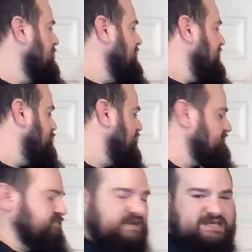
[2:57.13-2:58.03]
And we're
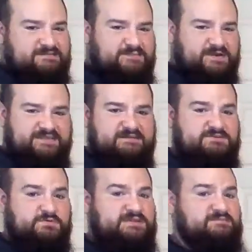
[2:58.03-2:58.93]
actually going to end up by the end
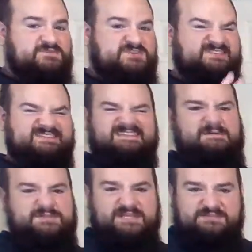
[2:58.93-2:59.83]
doing them just
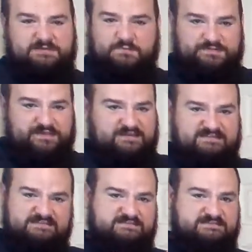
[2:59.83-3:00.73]
simultaneously as one thing because
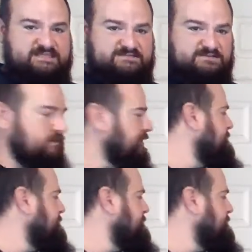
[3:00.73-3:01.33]
it's easier that way.